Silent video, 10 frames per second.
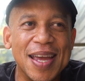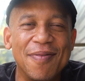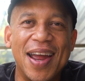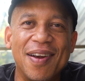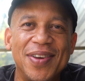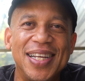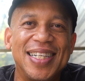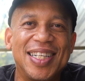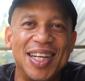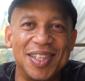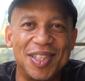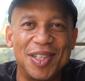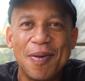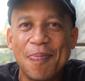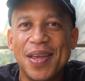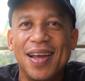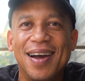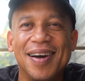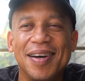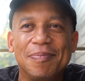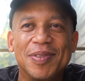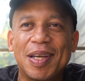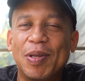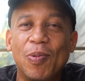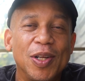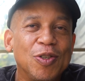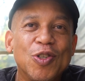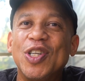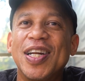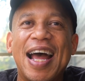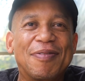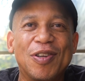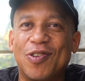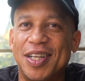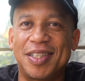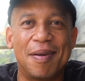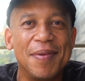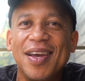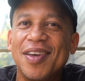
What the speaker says: give every dish something where you didn't have to dress up.